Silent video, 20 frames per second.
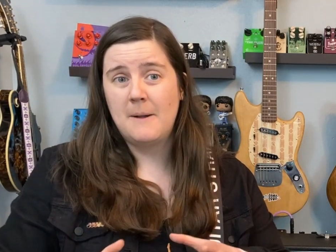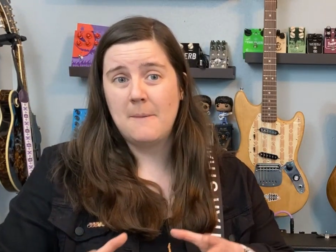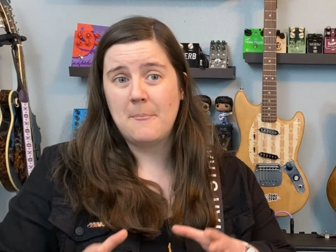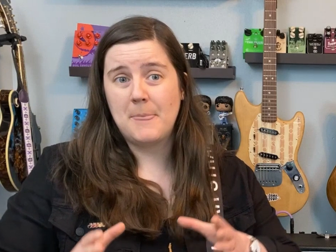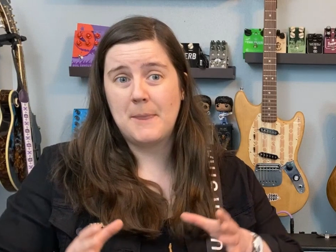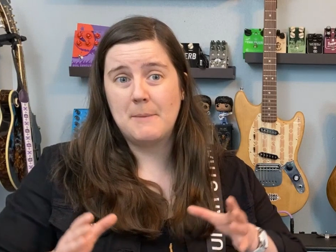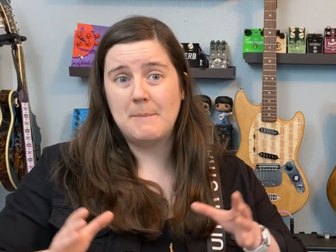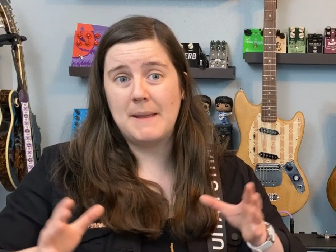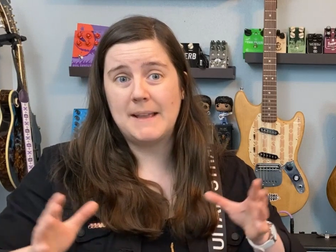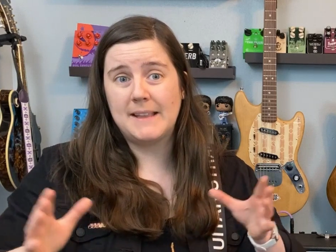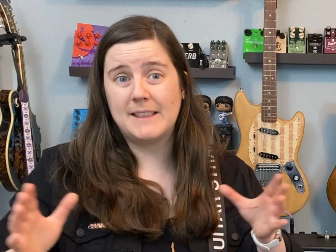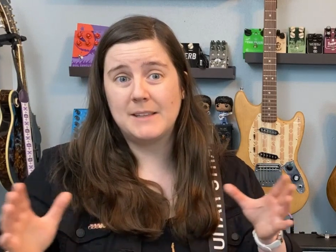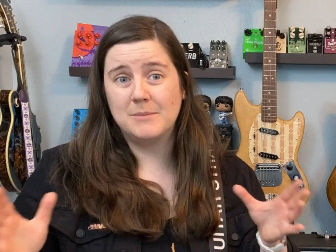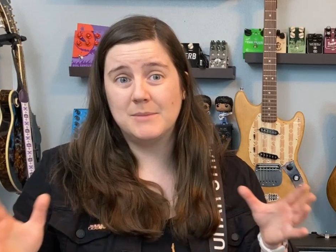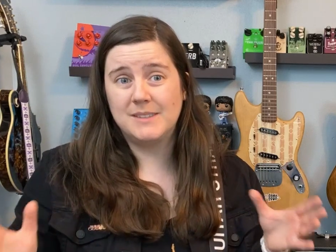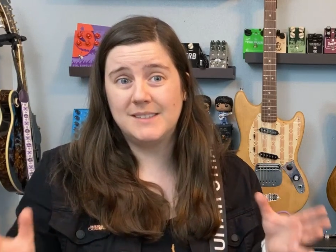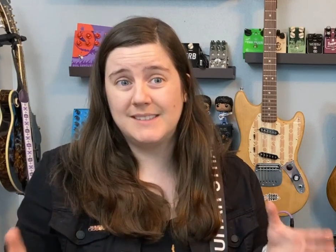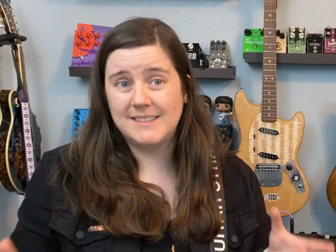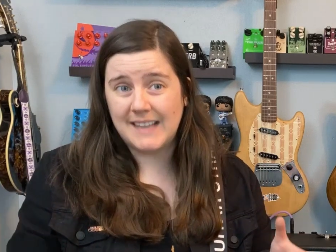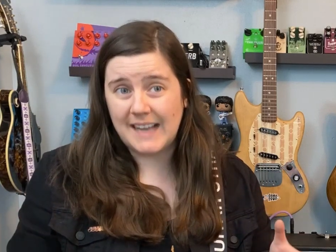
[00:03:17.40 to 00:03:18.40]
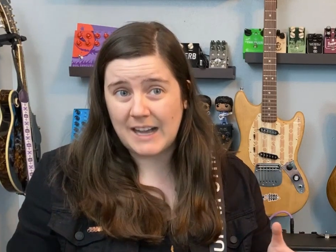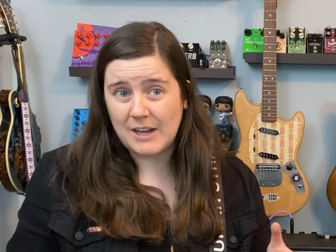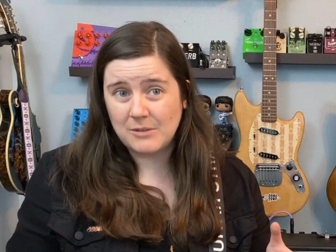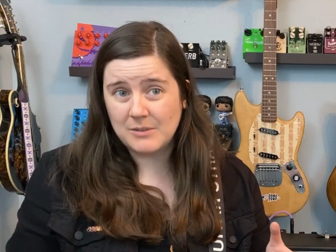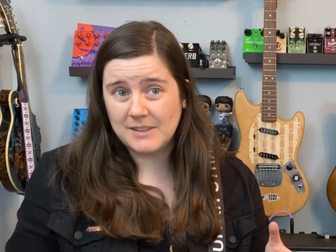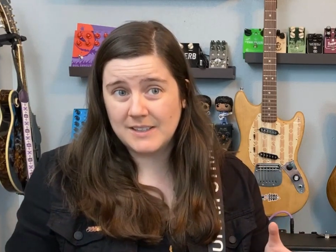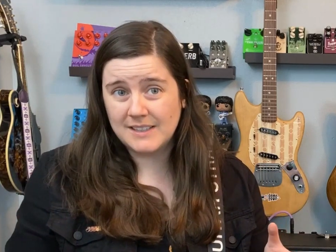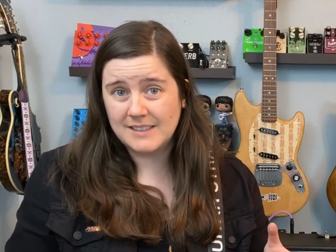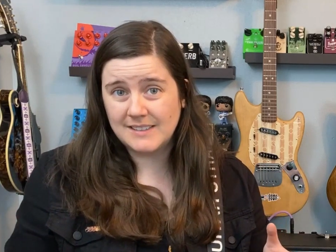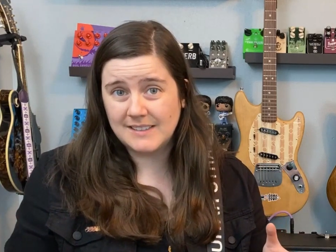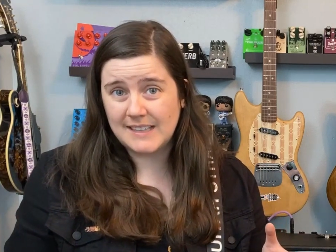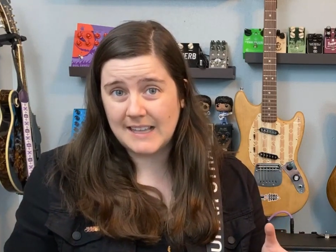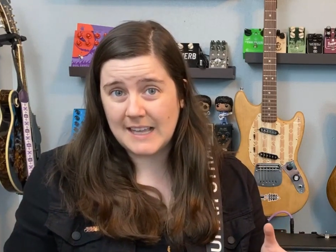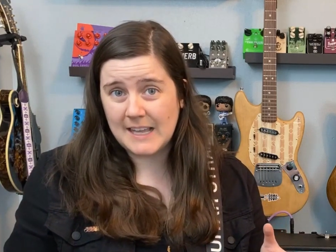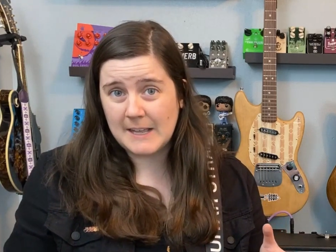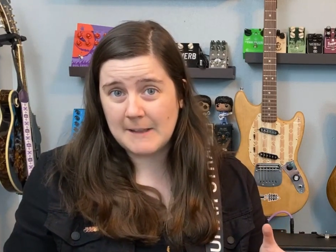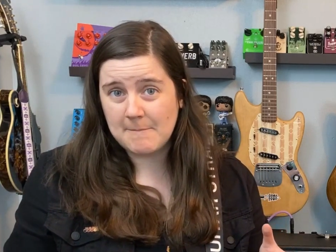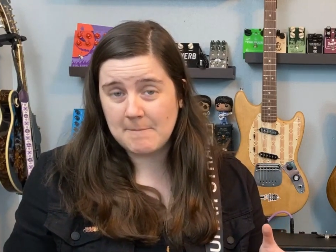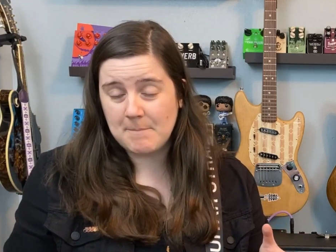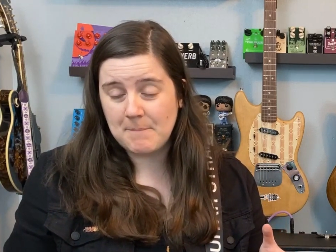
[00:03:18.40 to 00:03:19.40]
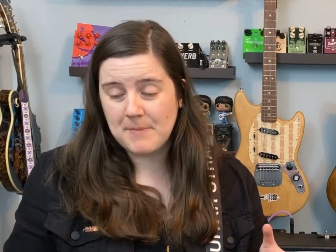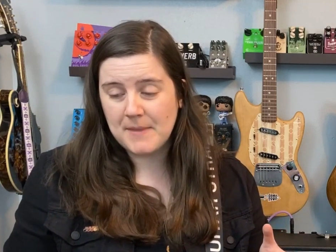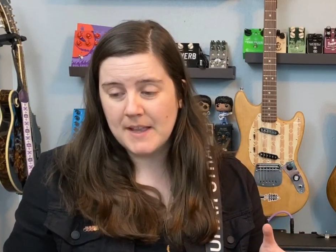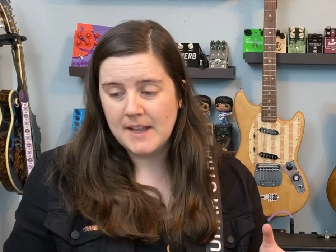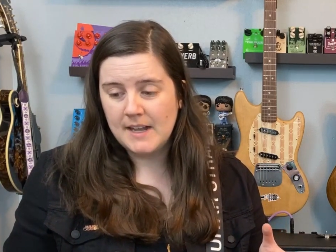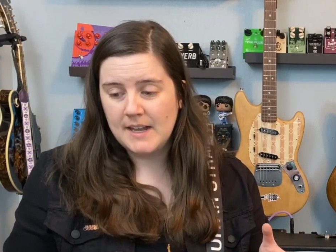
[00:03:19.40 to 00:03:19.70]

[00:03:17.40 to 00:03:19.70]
to make them sound the same.